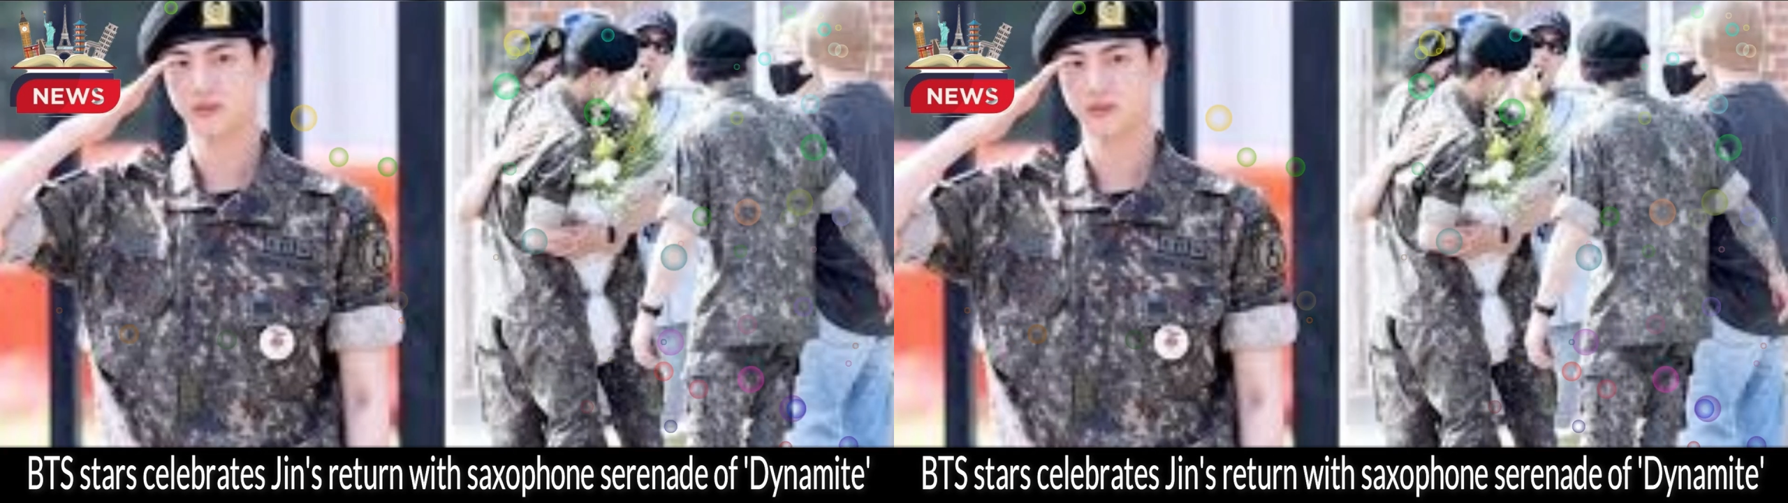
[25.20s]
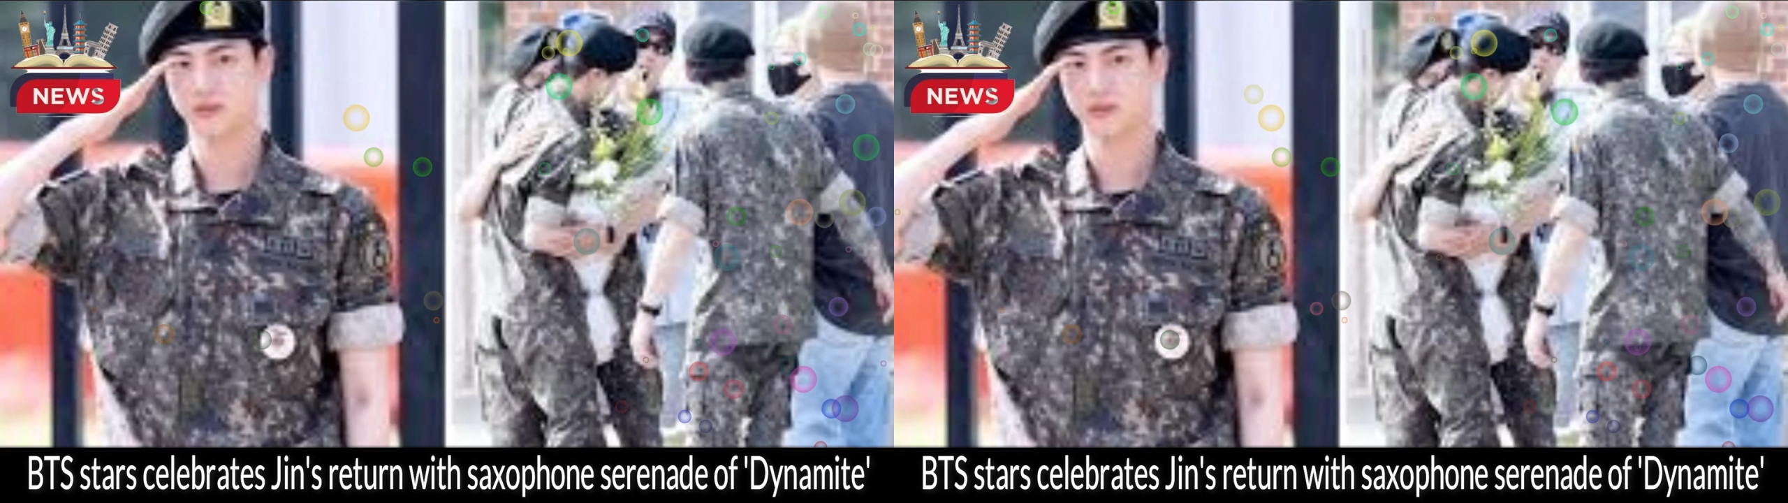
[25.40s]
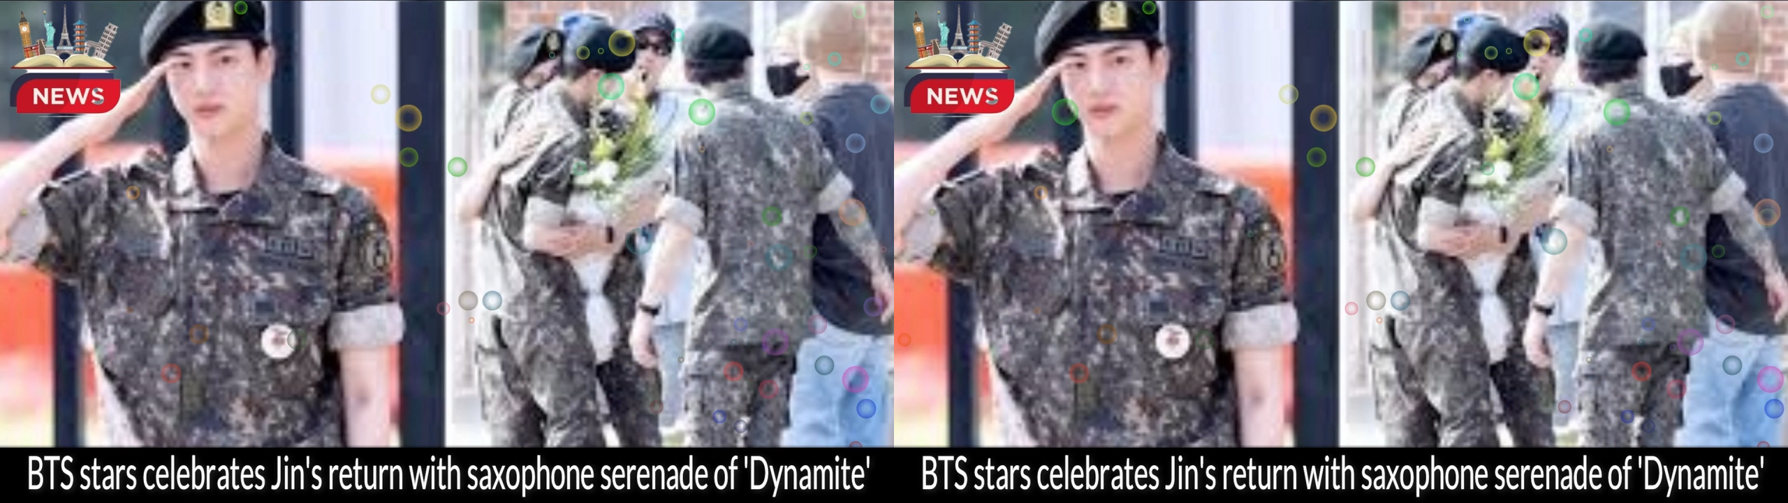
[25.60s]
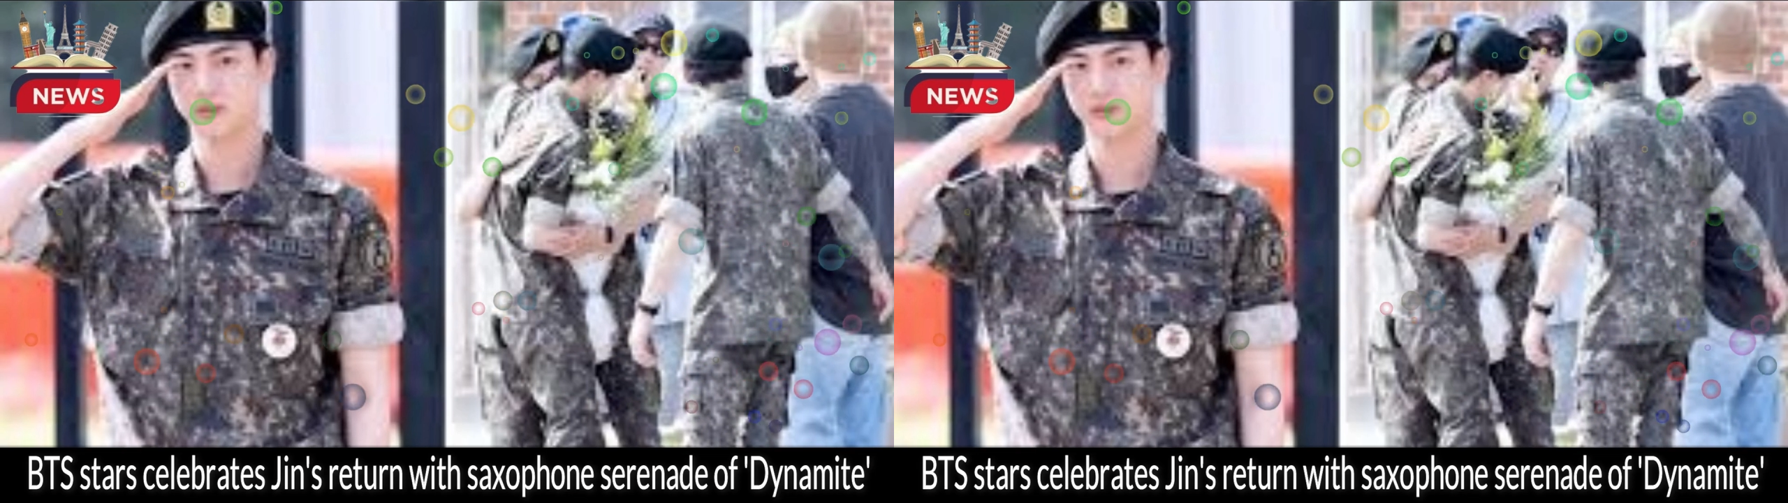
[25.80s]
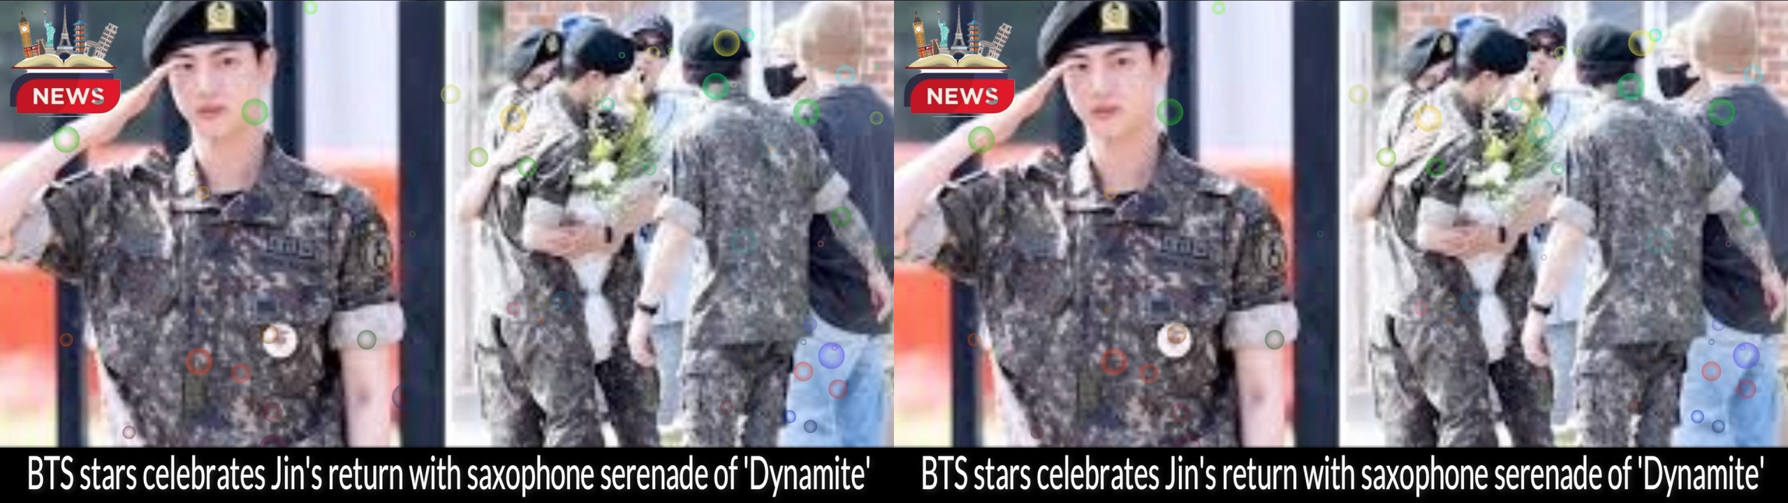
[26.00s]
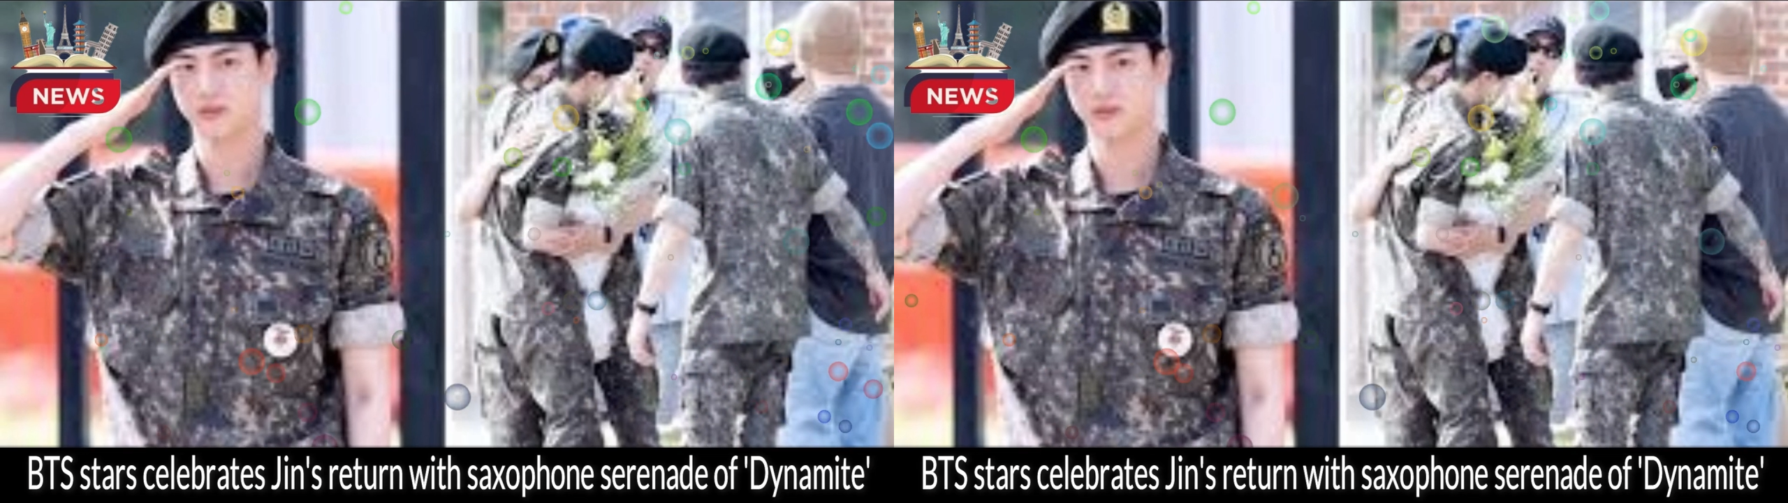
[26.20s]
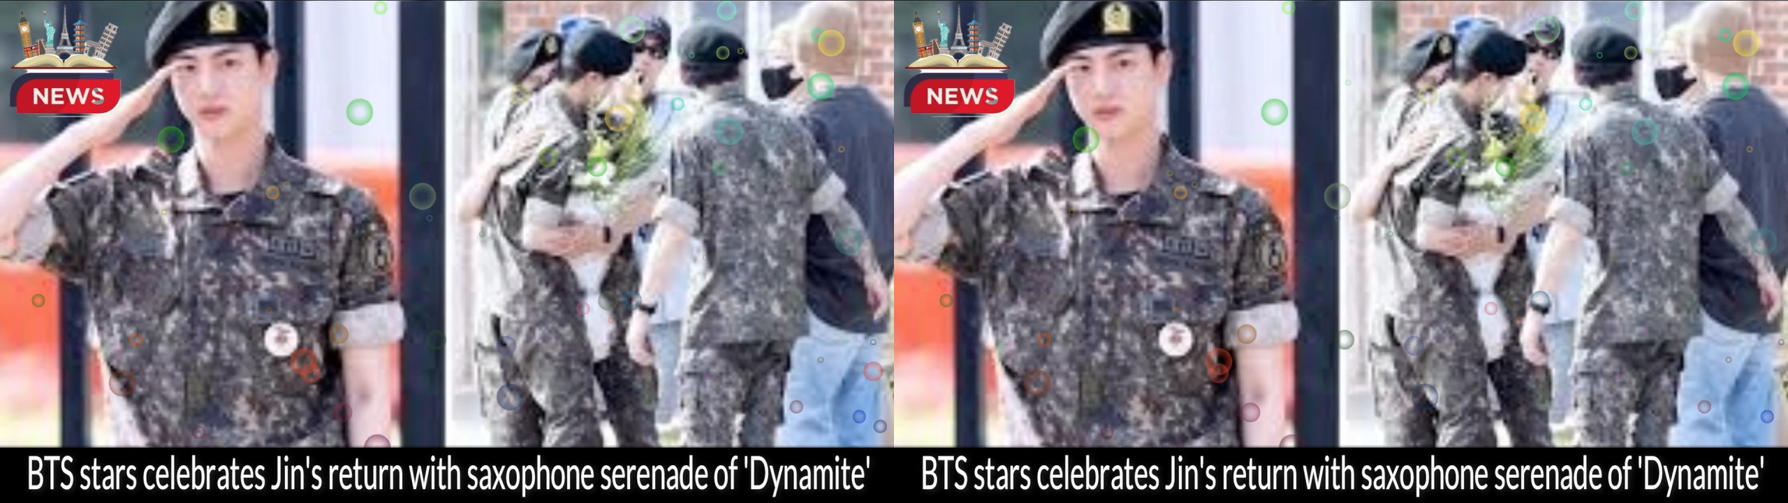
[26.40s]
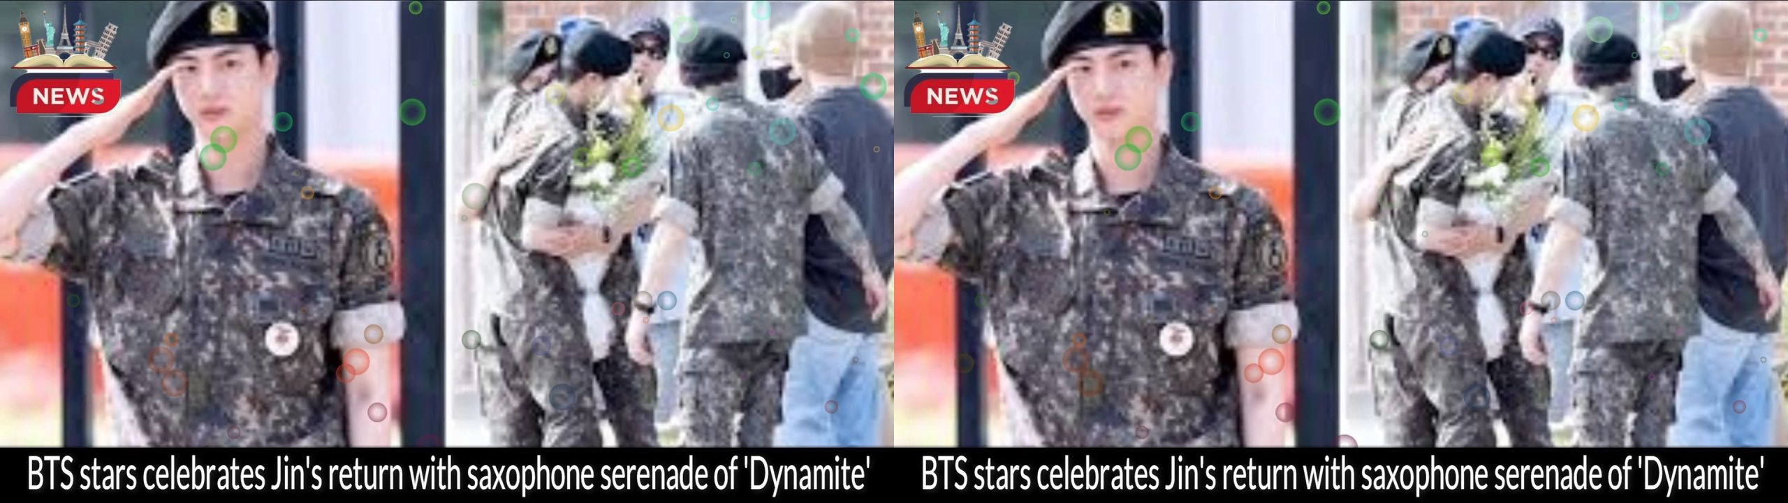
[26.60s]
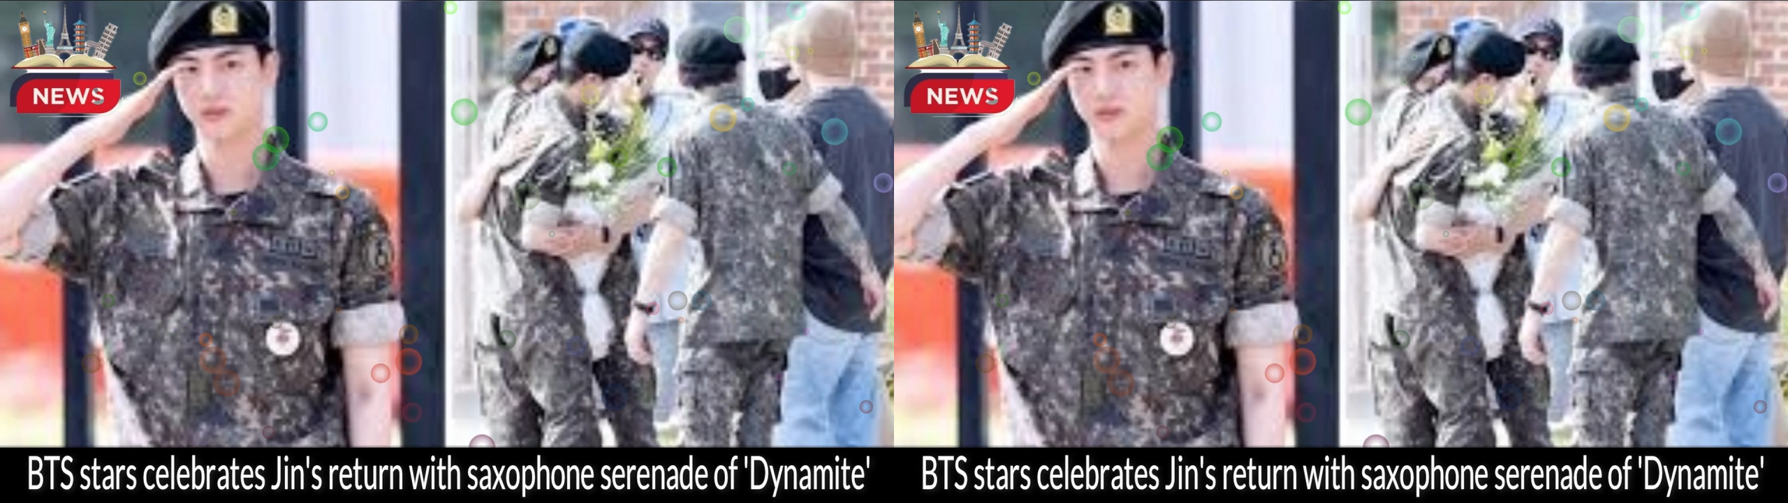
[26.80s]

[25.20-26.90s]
Dynamite on the saxophone.